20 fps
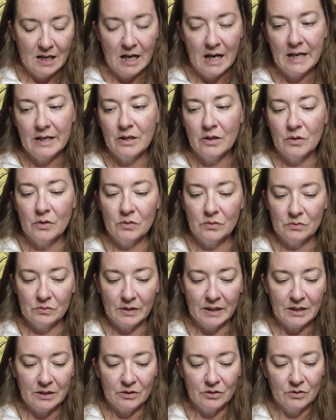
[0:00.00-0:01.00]
I know
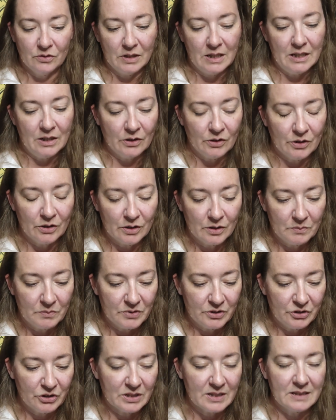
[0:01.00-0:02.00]
like green
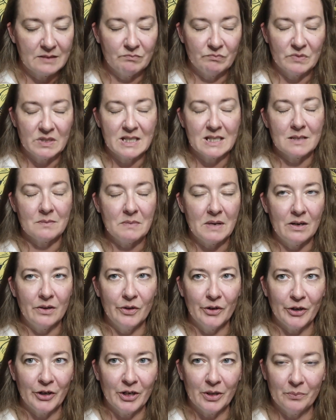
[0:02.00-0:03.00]
herbs just
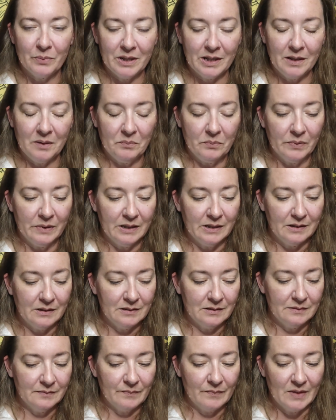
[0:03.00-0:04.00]
smell herby, but
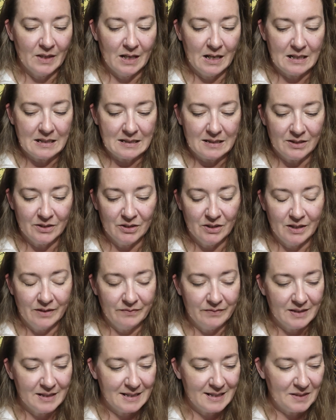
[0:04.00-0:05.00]
I still
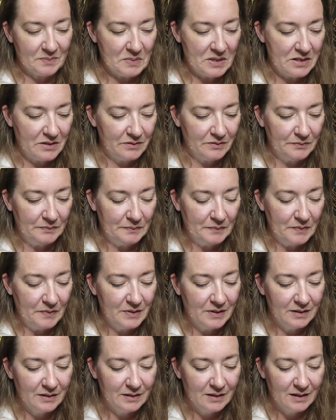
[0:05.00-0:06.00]
love the smell.
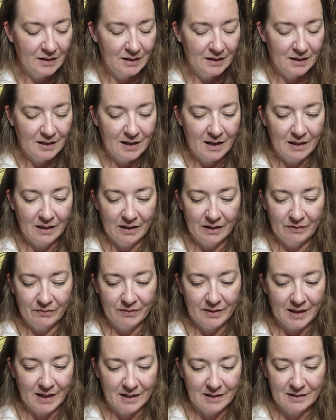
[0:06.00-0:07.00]
I
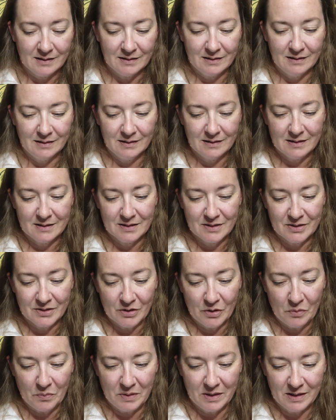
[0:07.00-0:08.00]
love that
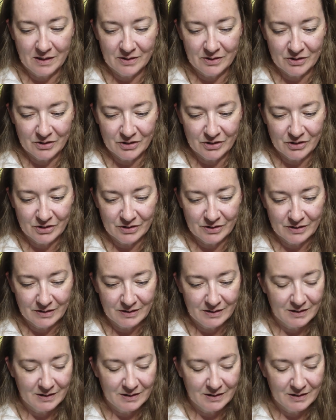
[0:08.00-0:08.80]
so much.